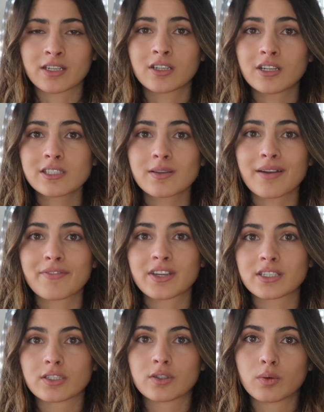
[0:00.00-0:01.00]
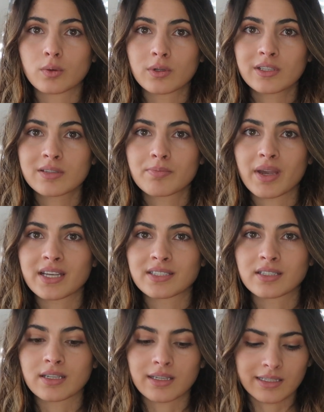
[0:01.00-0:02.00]
And also I think the gold makes
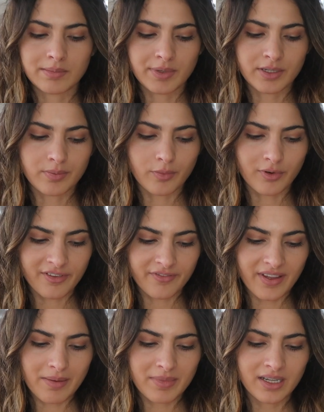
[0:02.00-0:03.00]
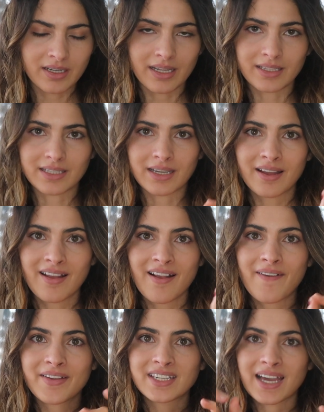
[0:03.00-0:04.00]
it a little bit more feminine, and the
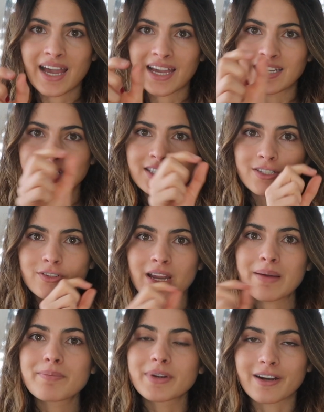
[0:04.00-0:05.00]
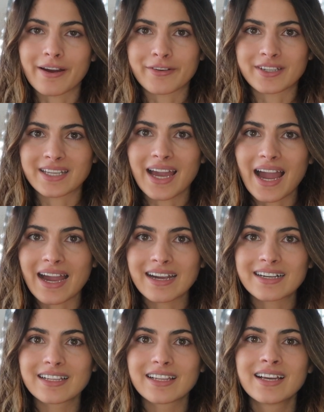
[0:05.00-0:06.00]
tiny strap around the
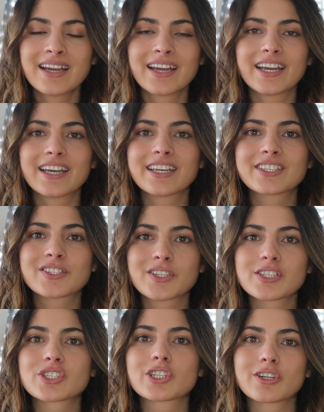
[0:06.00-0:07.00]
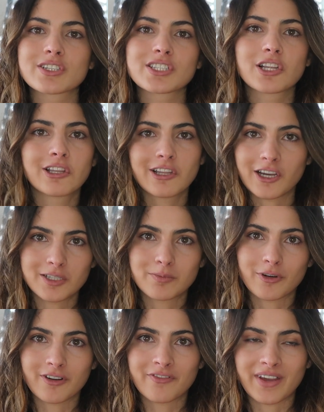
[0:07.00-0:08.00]
ankle, it just looks a lot
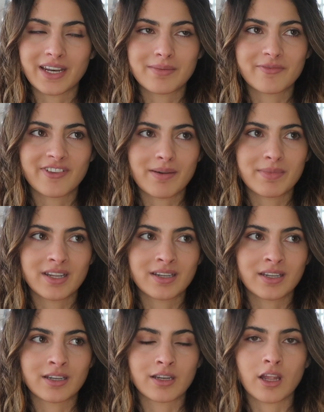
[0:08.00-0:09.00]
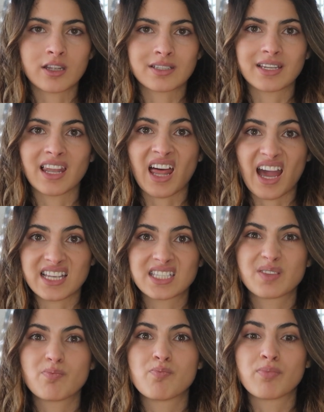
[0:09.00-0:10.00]
more feminine and a lot
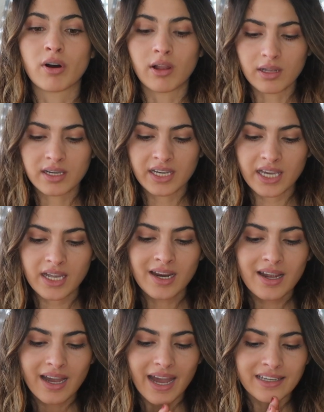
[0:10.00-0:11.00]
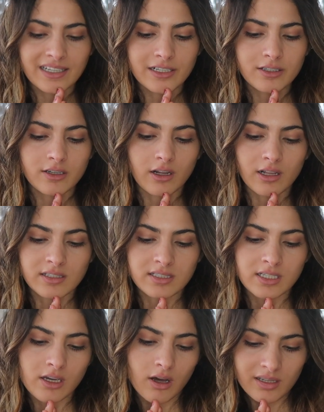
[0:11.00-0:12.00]
less bulky. And they are called
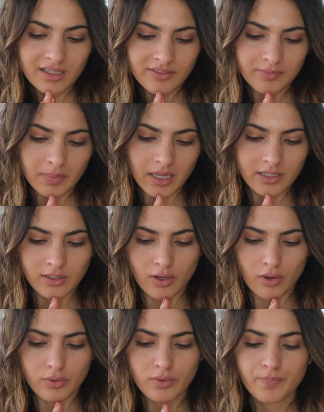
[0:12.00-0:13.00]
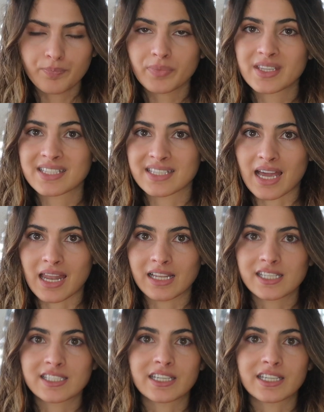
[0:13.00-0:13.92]
the olive plateau sandals.